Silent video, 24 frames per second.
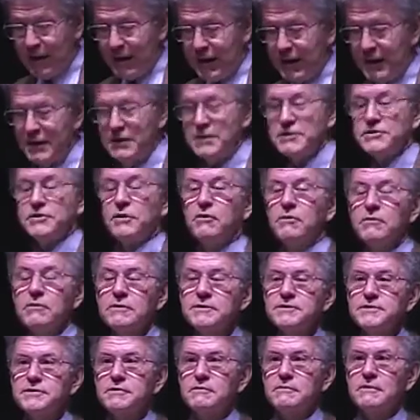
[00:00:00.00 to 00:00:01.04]
It is
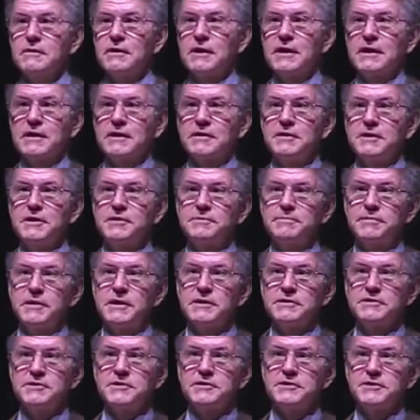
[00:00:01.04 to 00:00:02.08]
also likely to be
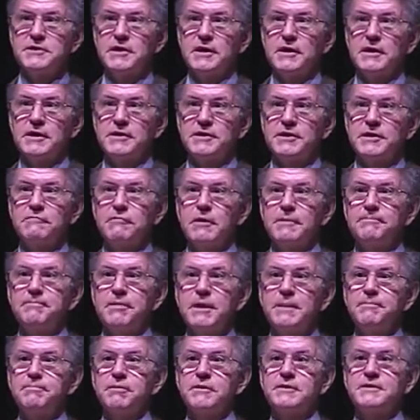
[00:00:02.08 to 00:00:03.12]
a society where
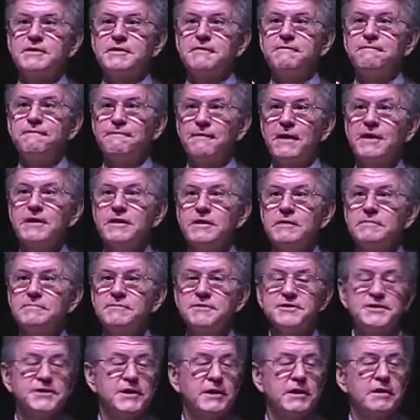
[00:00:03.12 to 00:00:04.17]
people define
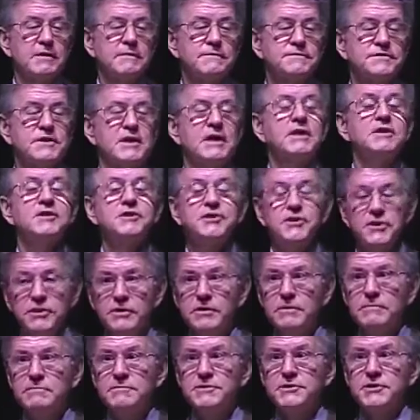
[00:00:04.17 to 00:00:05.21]
themselves in
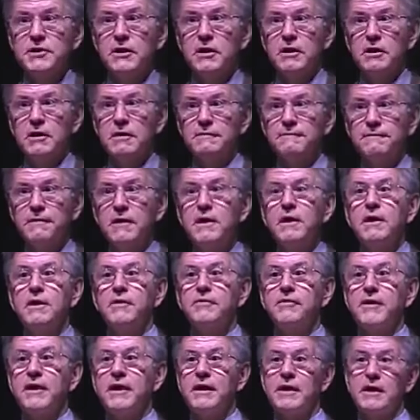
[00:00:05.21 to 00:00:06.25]
terms of
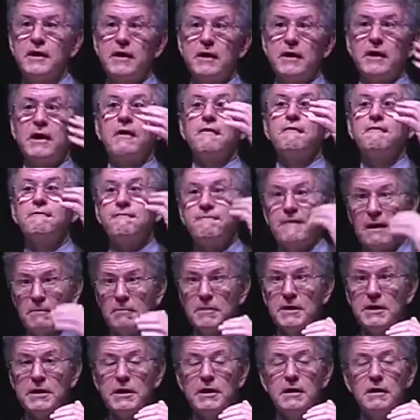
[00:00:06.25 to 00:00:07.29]
their
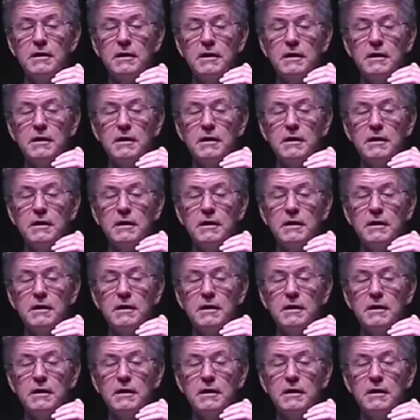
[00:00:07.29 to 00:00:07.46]
family